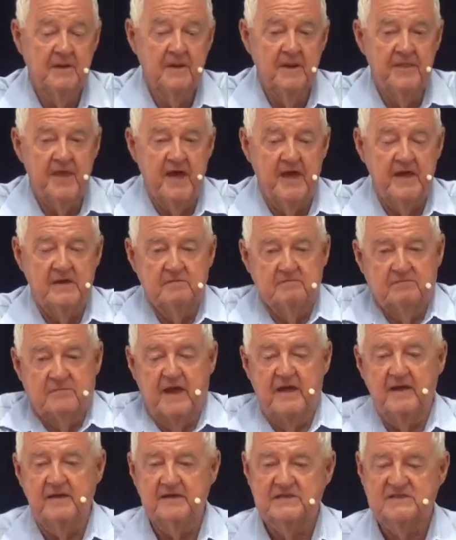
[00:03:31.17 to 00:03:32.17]
They,
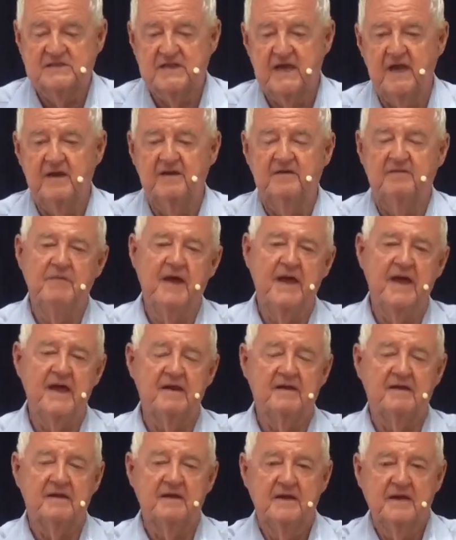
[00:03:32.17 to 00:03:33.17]
they said,
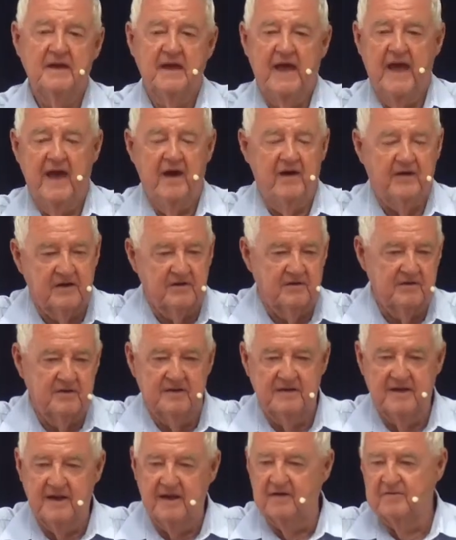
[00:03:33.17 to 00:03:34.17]
Man, how can,
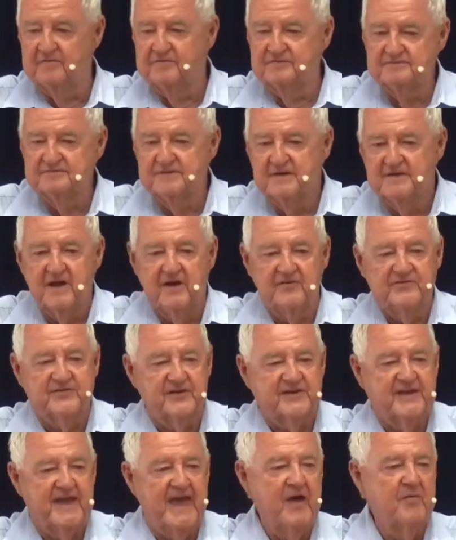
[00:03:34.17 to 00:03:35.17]
you know, don't you
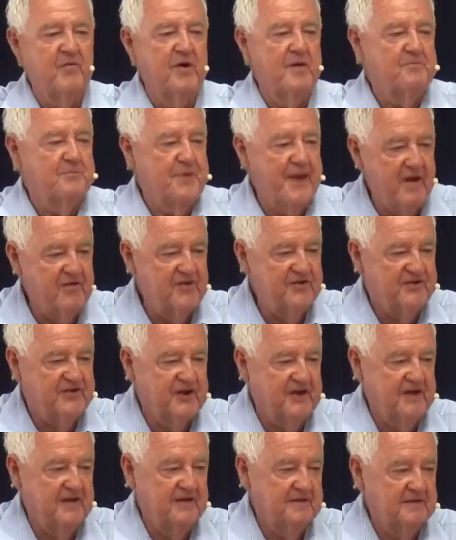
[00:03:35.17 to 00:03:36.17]
care? We're
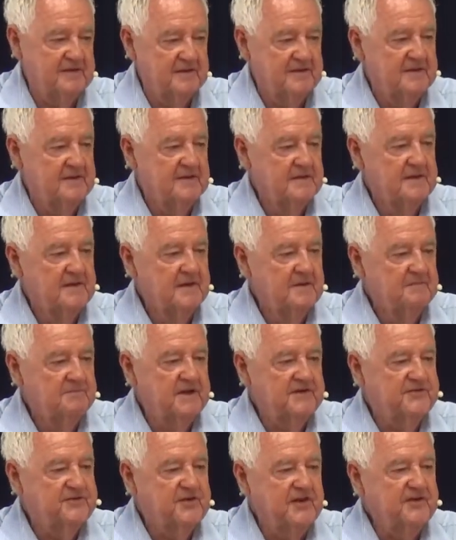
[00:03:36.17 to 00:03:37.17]
perishing.
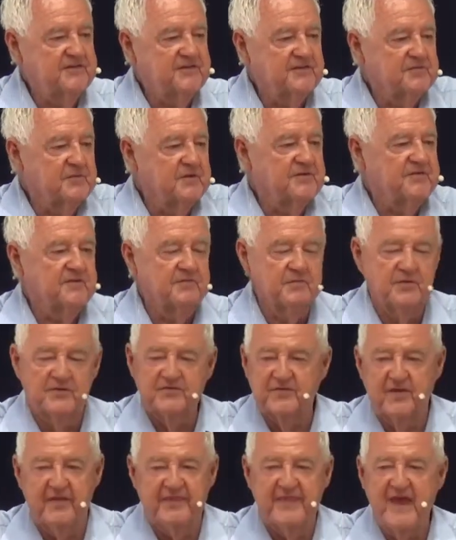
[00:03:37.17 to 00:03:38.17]
But Jesus was,
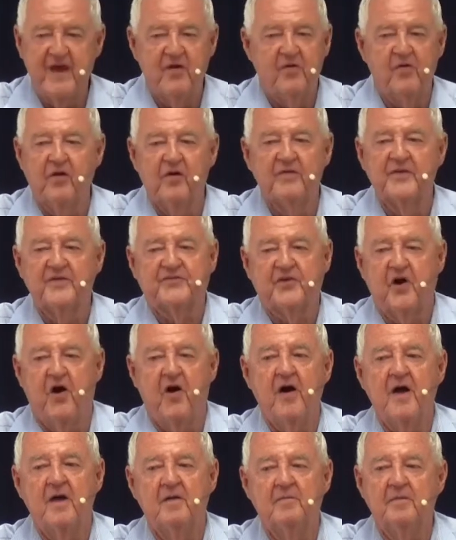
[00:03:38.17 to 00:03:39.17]
was there all the
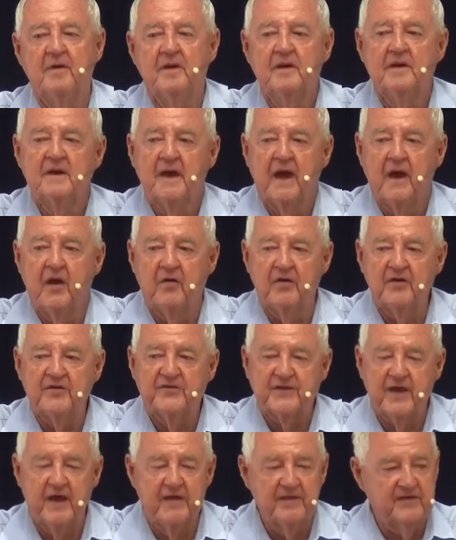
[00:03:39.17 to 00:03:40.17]
time. And I want to
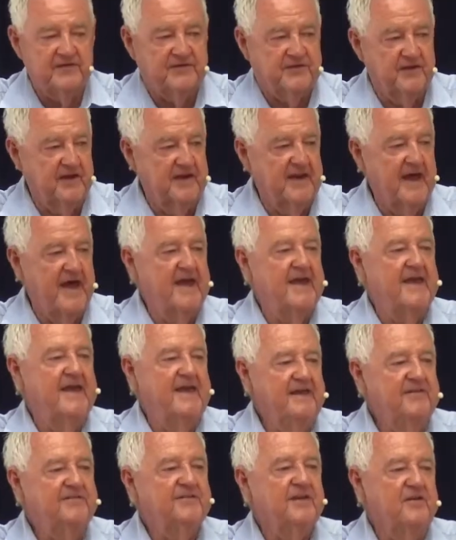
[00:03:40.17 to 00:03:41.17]
say this to you today
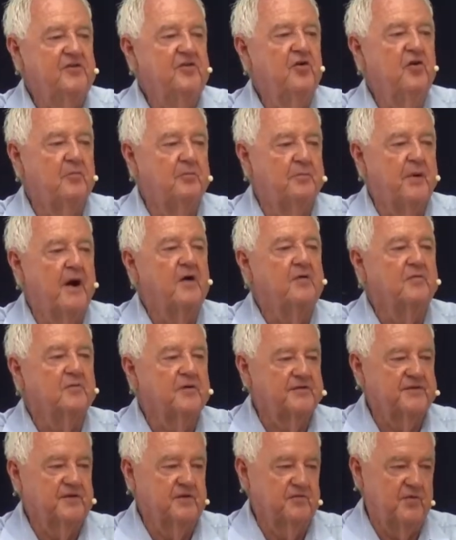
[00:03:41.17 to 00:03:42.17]
He's in your boat
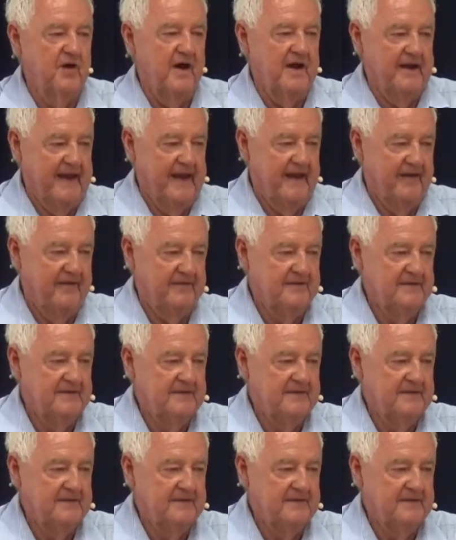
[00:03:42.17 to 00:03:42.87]
with you right now.